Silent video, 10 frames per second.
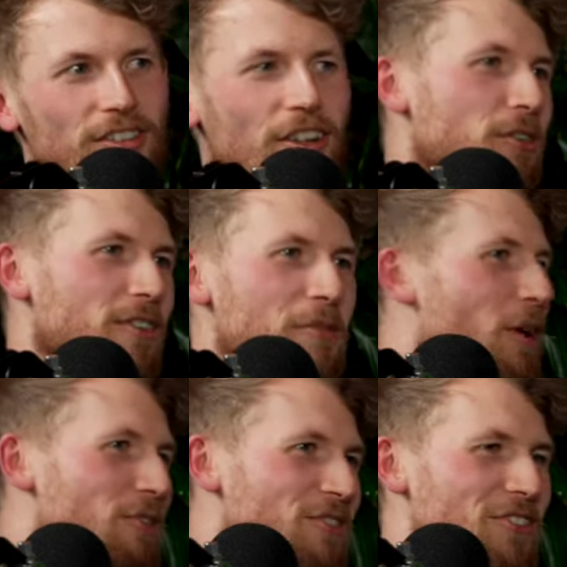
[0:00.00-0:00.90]
No, it
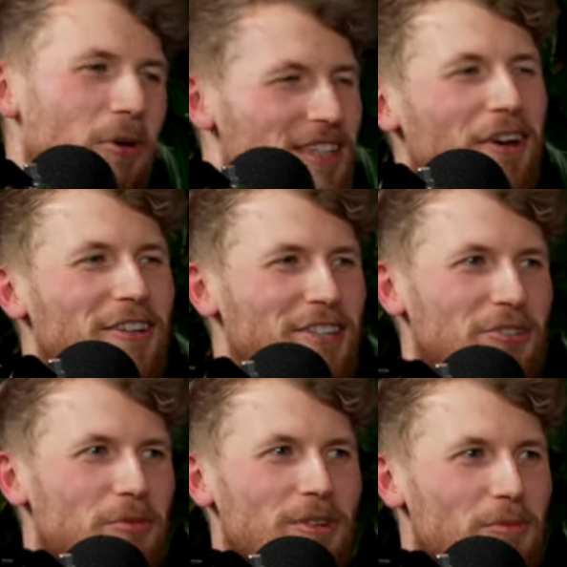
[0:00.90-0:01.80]
won't. No, it definitely
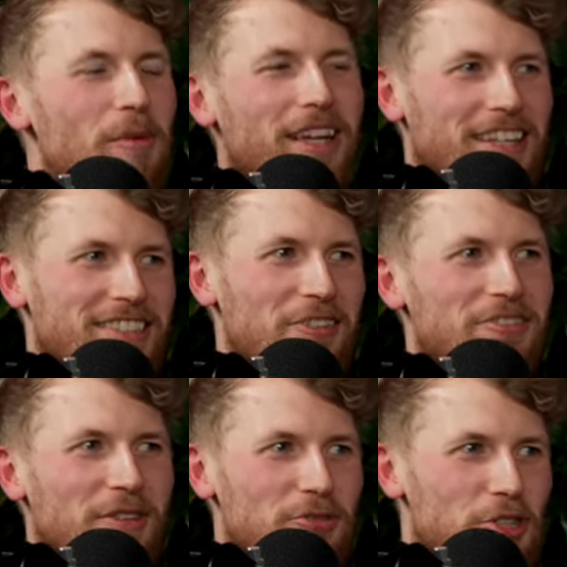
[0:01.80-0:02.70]
doesn't. Yeah, we're making ourselves
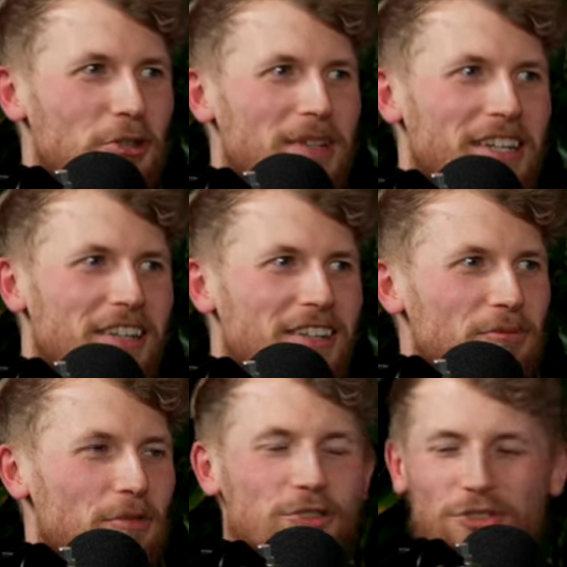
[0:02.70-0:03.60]
sound stupid here.
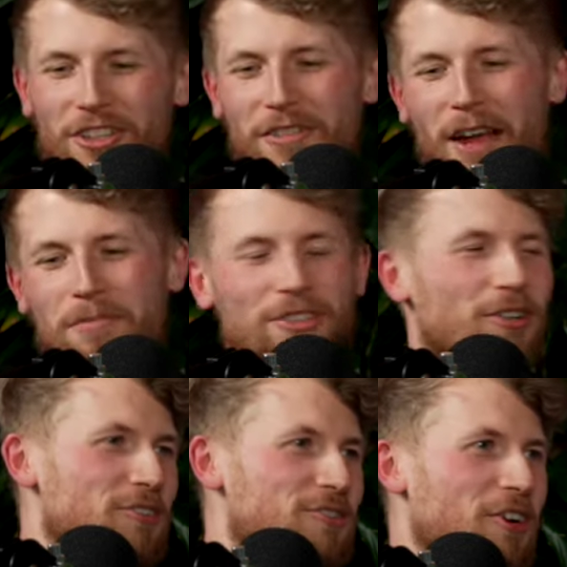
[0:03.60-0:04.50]
We've just done an
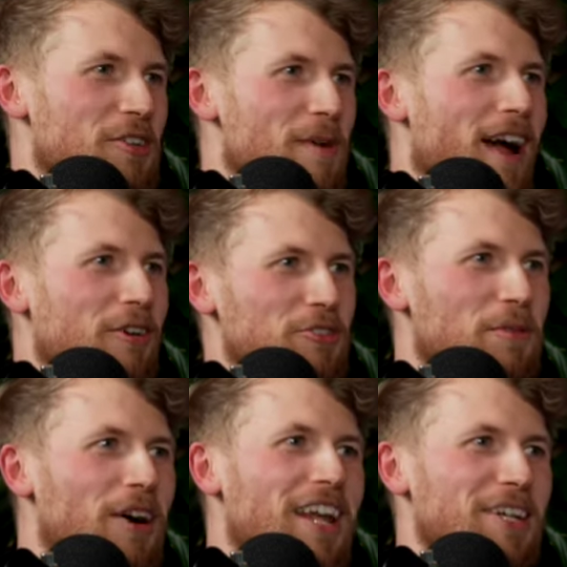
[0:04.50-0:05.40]
episode on talking about how to
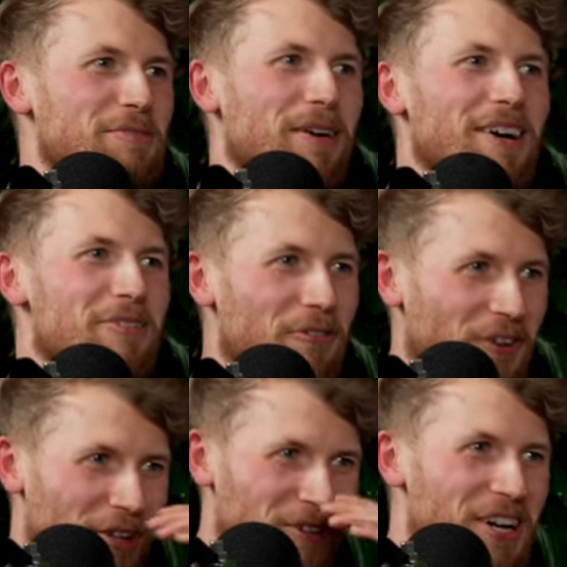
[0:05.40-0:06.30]
spot an expert. We're
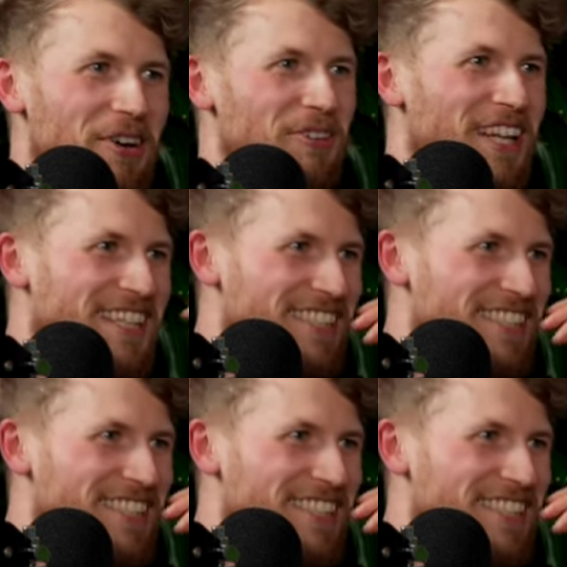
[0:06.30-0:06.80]
following it up with this.